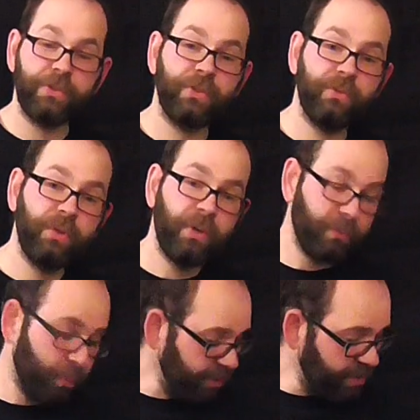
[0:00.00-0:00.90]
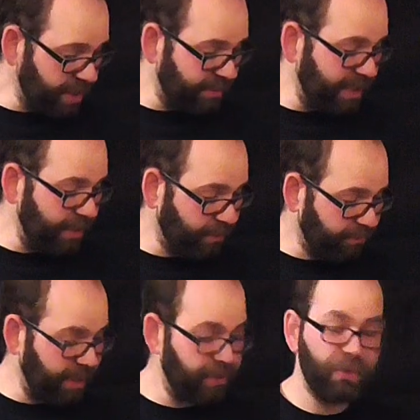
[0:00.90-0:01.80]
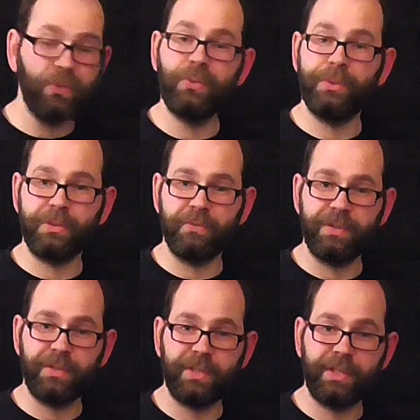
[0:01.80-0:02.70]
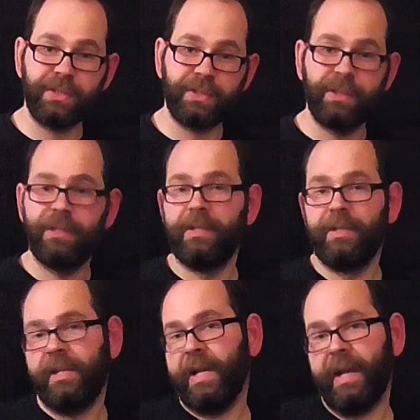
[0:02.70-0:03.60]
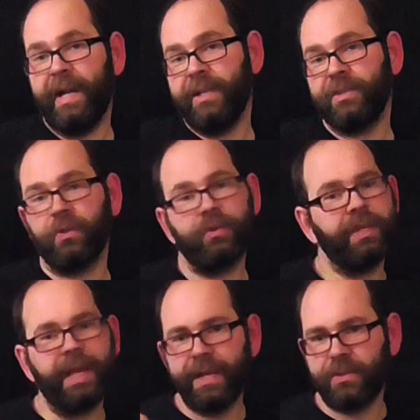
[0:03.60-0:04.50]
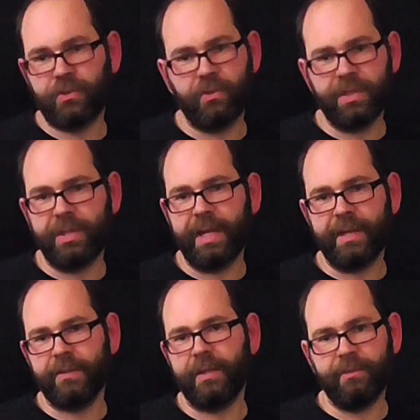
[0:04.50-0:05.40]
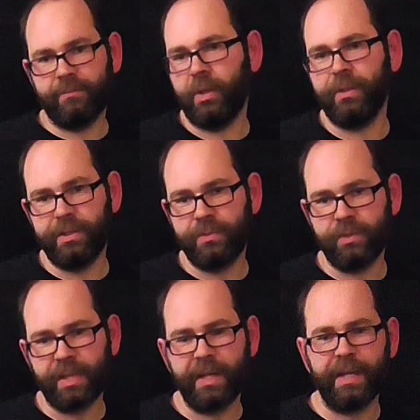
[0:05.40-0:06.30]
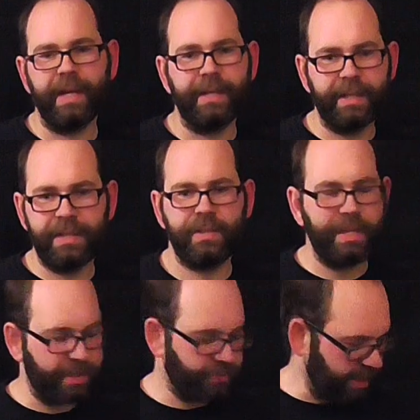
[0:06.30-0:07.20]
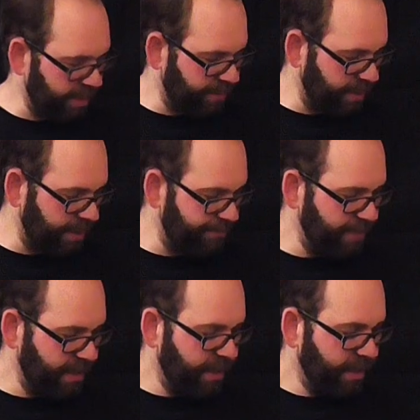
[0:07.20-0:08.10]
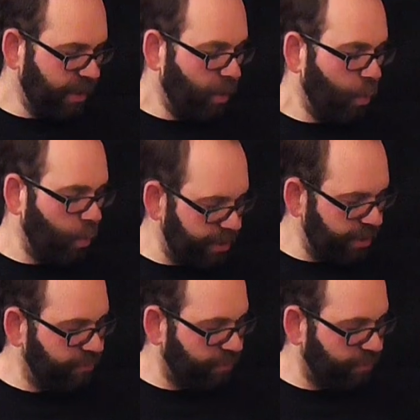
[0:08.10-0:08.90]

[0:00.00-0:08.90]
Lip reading: So for 1 CP, you can pick 2 units within 6, and it's got the extra attack that Blood Angels get, and it gets the extra AP, which is